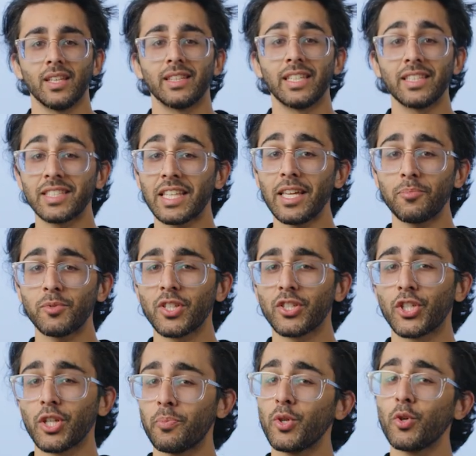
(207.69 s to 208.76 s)
This keeps the
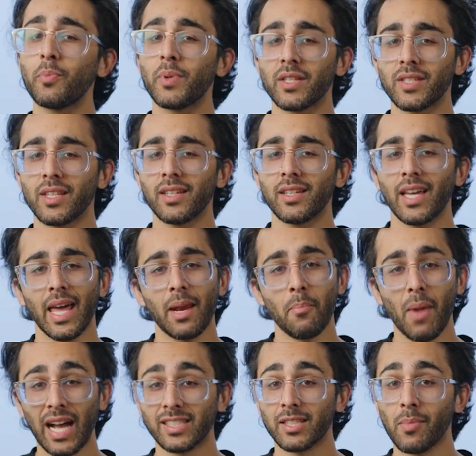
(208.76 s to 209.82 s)
GPU busy and
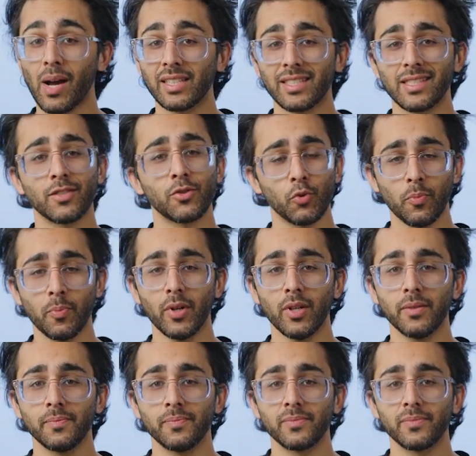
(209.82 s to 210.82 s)
maximizes throughput.